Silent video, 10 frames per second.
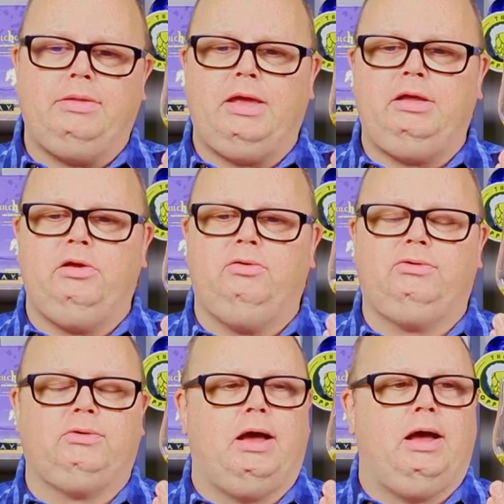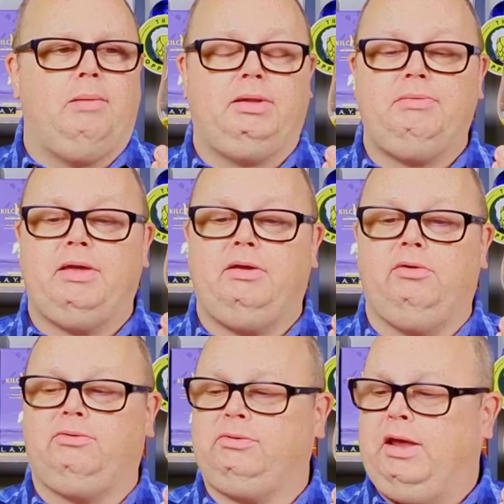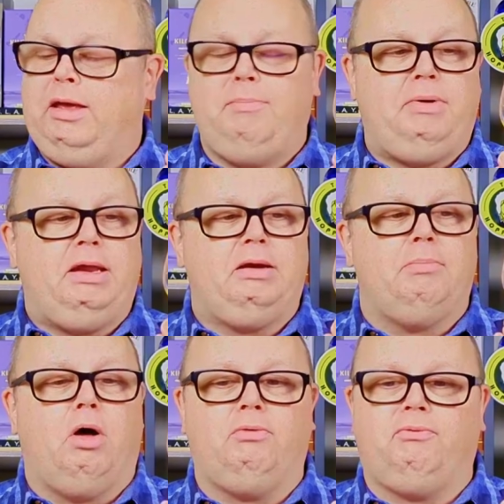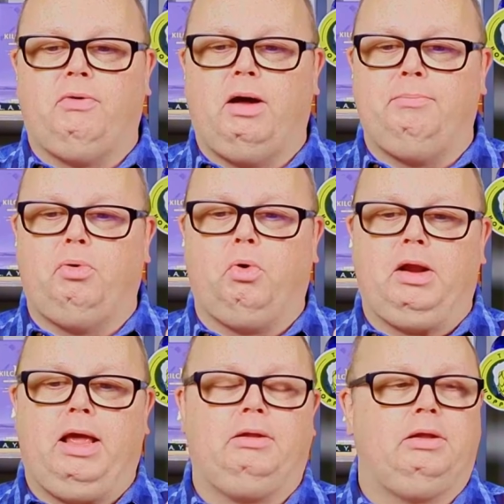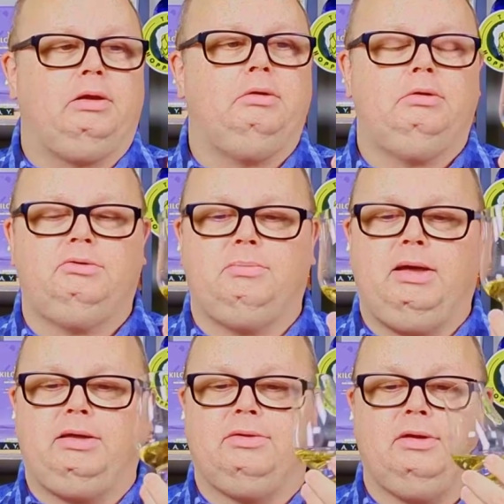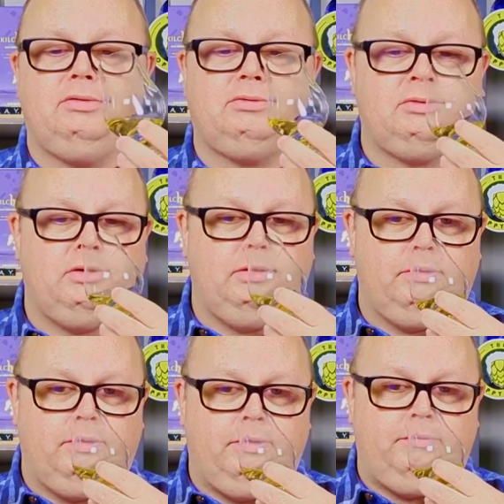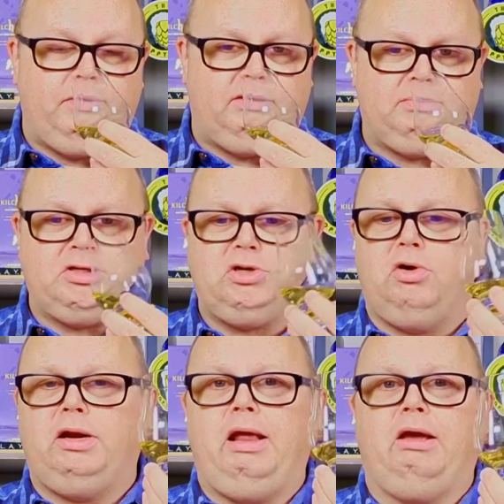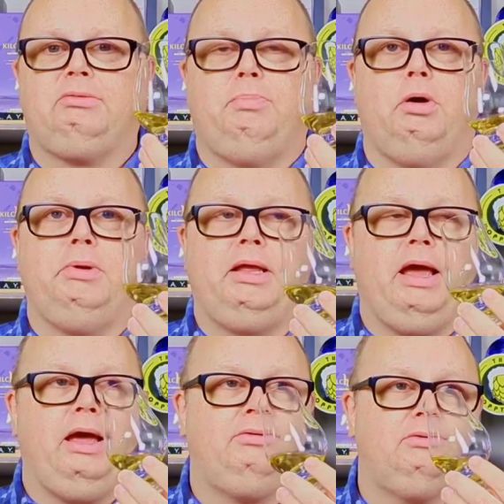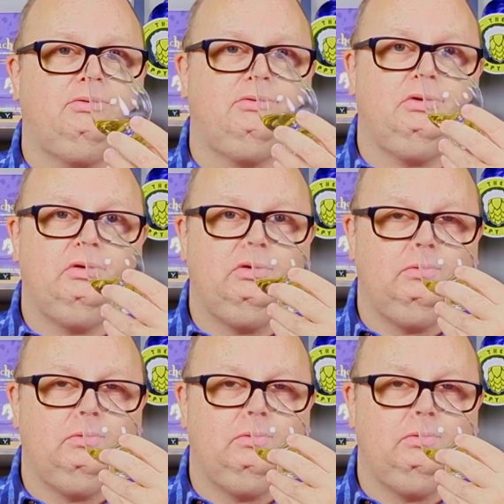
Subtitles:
They use, I believe they use peated malt from Port Ellen to make this. It's matured in ex-bourbon casks.